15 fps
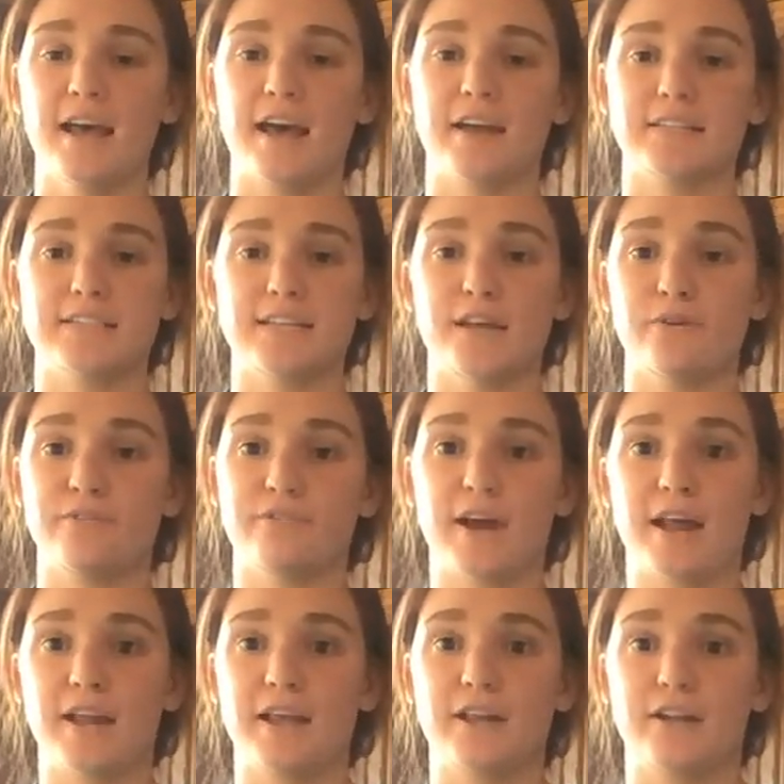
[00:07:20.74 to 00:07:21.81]
Today we've
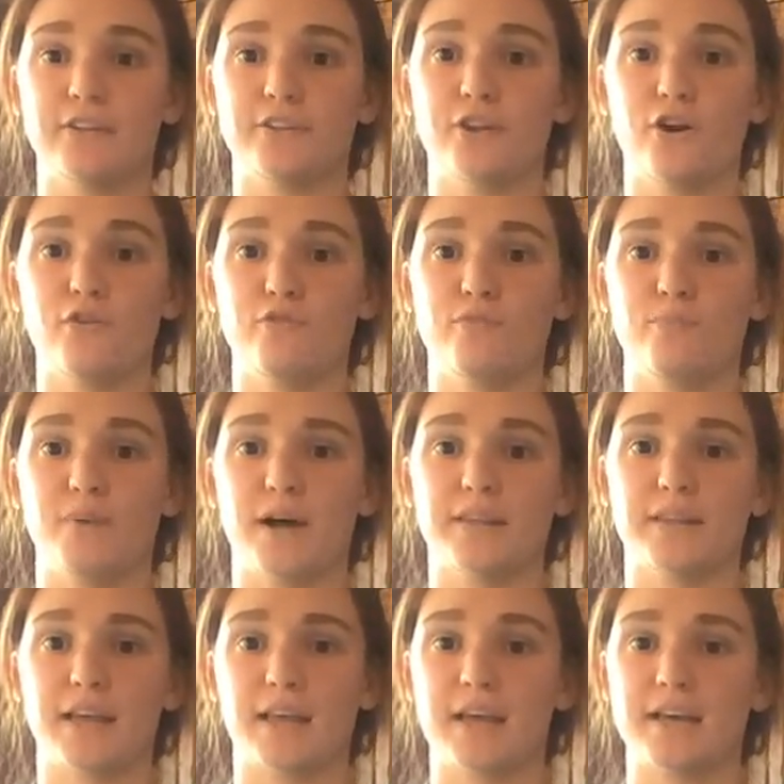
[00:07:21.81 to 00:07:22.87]
got it in a loaf, but
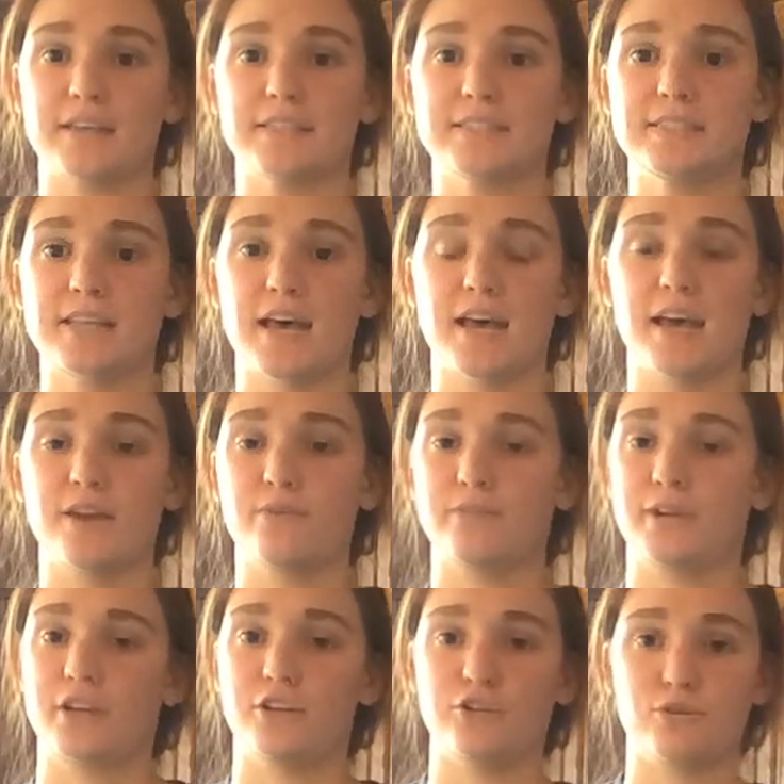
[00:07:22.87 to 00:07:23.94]
like I said, we
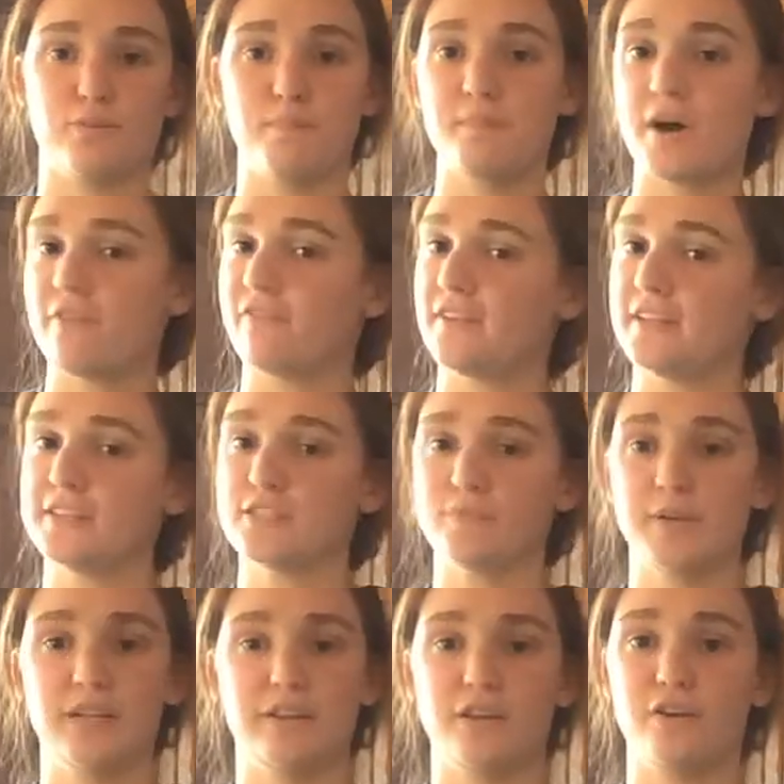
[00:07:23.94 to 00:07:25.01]
can do muffins,
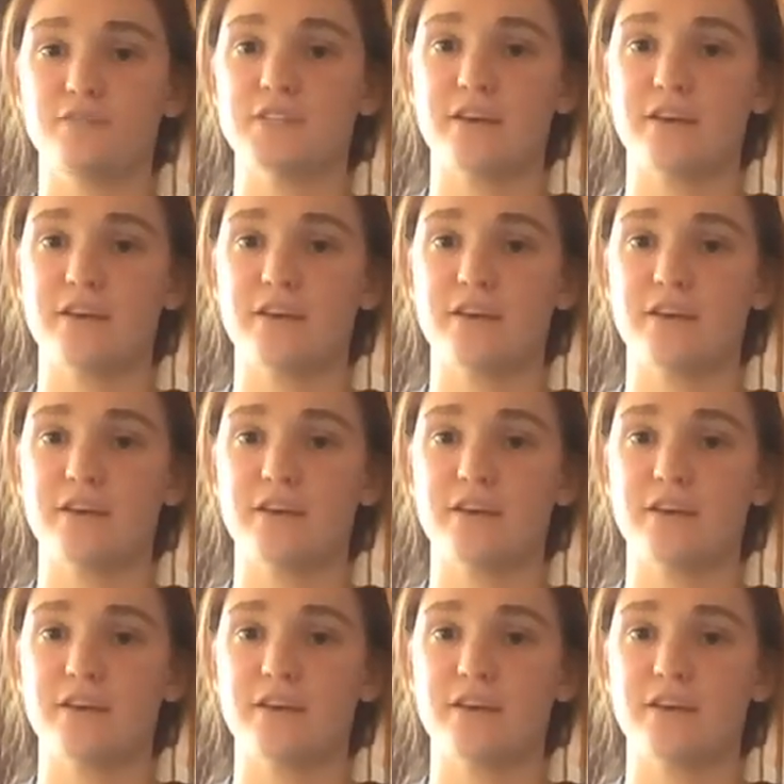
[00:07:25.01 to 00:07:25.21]
mini loaves.